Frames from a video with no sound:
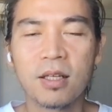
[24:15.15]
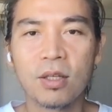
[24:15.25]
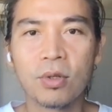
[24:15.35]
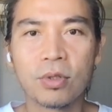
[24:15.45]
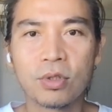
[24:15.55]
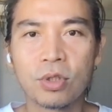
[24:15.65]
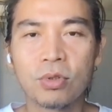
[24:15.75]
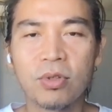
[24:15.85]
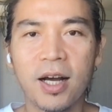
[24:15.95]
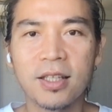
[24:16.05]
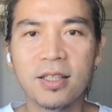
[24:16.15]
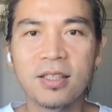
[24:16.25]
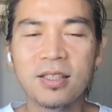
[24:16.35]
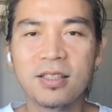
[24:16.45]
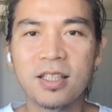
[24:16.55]
your true
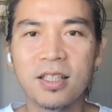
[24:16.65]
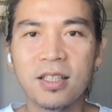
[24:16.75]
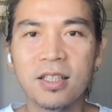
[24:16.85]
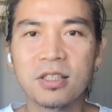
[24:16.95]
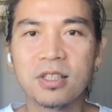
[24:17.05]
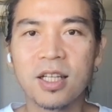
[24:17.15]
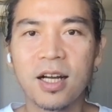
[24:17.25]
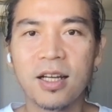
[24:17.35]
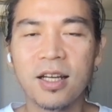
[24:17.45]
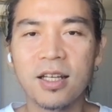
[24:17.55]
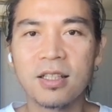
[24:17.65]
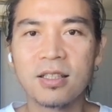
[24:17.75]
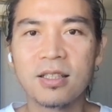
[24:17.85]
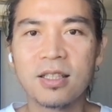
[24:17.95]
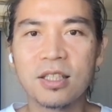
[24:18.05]
identity is not a
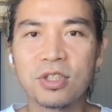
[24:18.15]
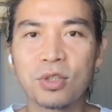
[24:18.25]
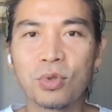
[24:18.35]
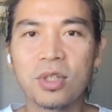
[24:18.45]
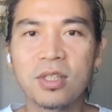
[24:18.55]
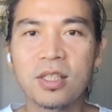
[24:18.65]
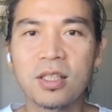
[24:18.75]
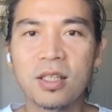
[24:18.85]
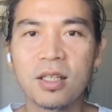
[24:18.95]
discrete